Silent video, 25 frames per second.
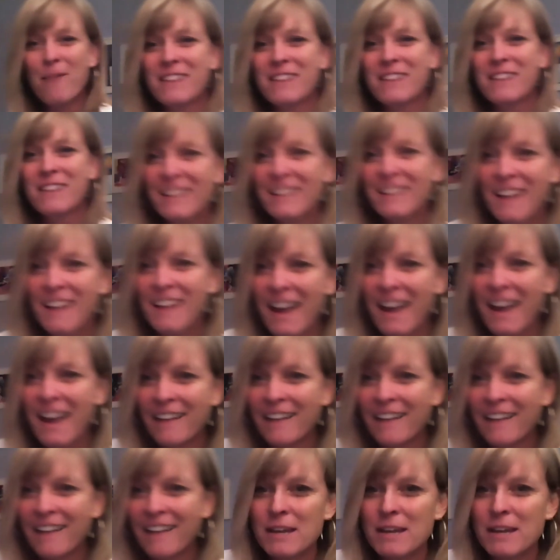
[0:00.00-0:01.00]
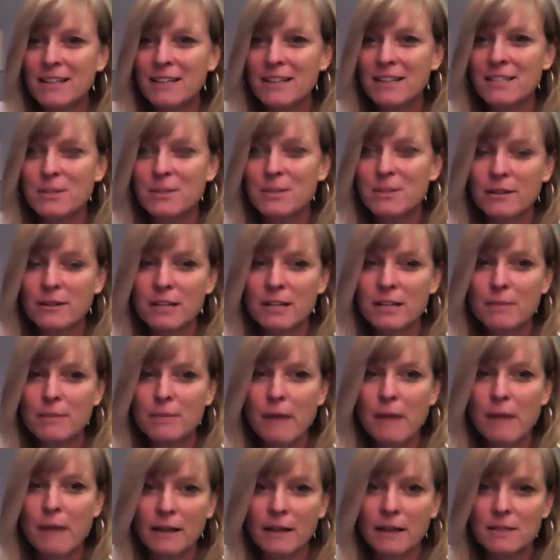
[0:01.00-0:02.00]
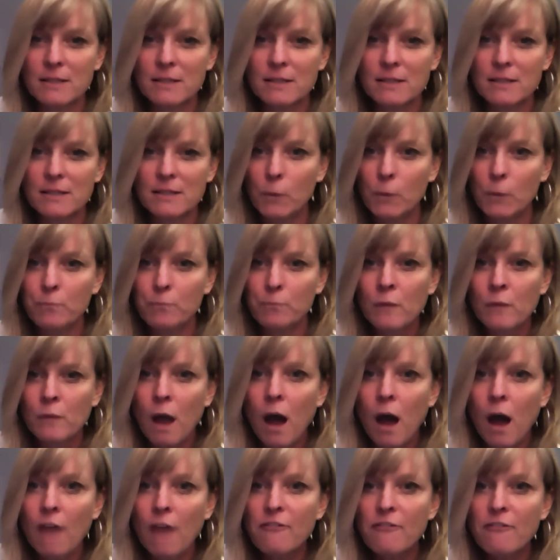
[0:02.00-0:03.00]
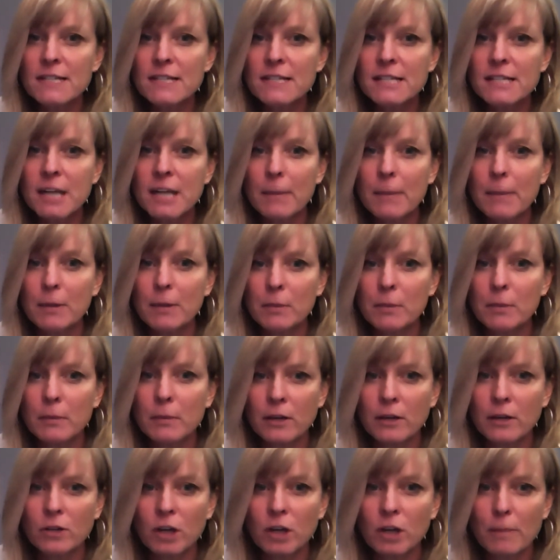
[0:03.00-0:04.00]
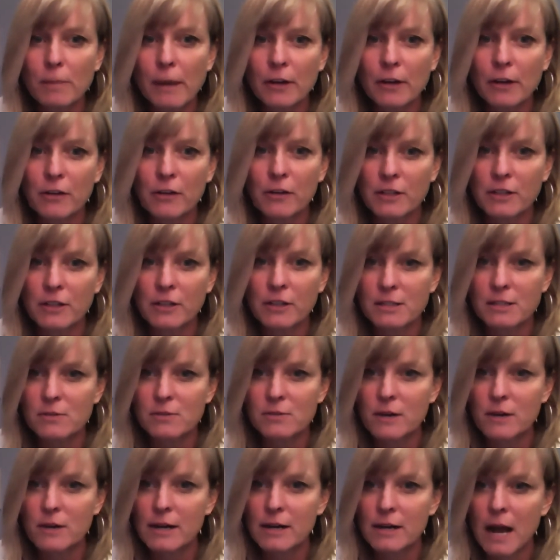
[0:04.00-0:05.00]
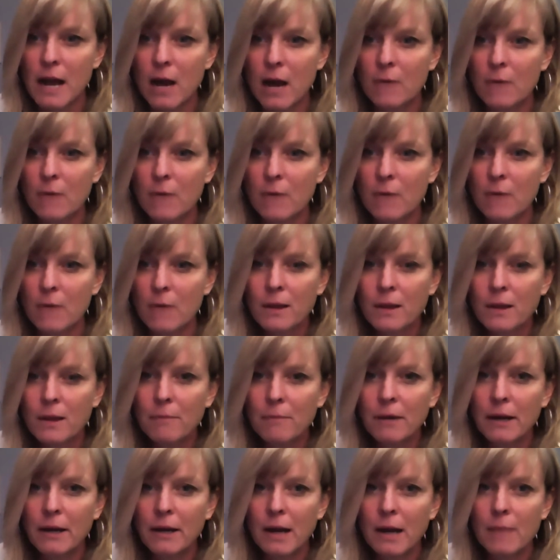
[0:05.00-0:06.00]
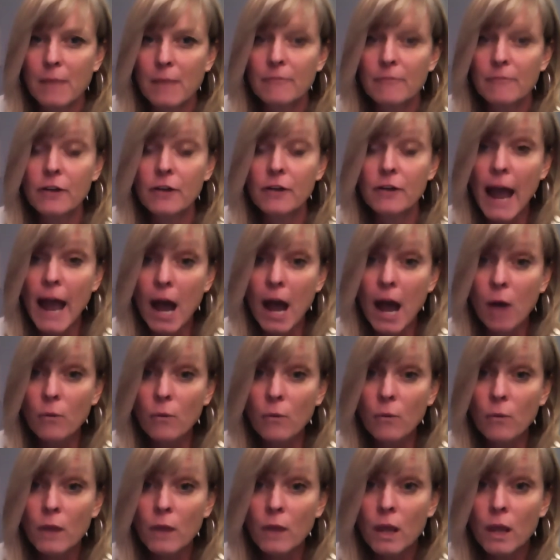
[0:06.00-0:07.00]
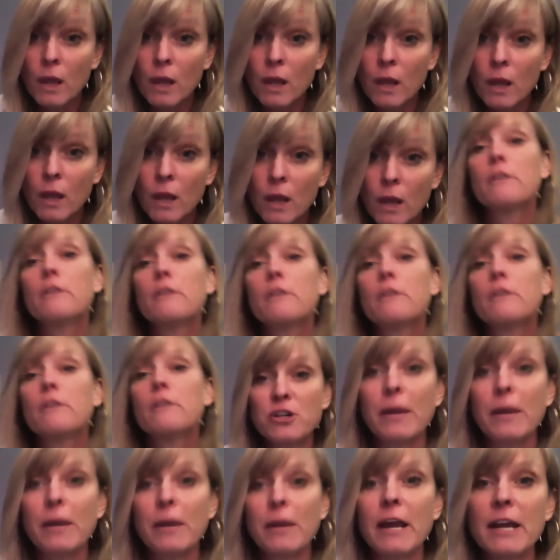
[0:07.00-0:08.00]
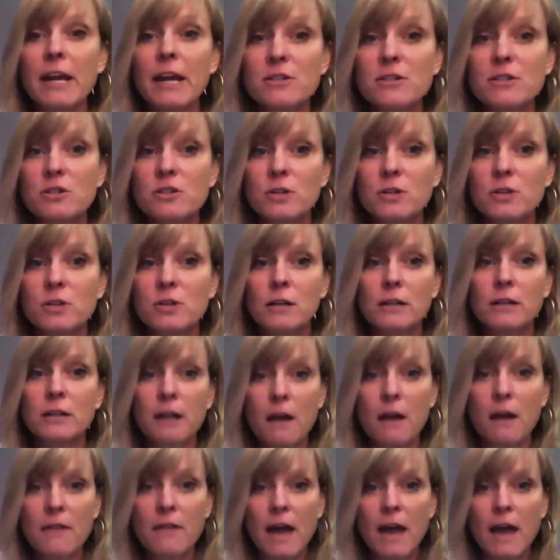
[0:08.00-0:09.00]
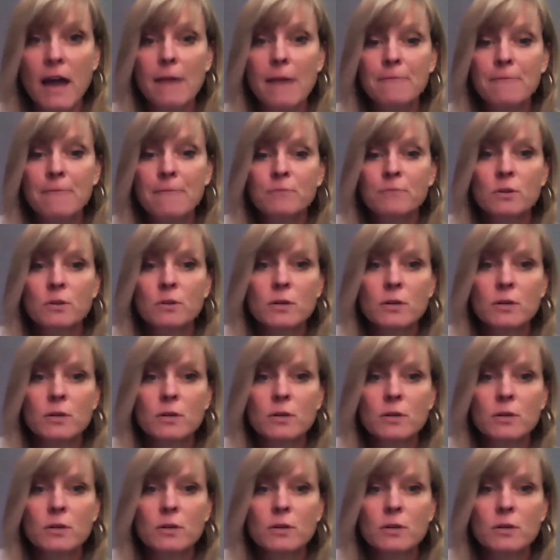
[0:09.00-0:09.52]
I'm thinking, yeah, let's make it into a lead magnet. So I'll fix it up. It'll look better than it does right now. But for now, if you refresh your page, you can click on that.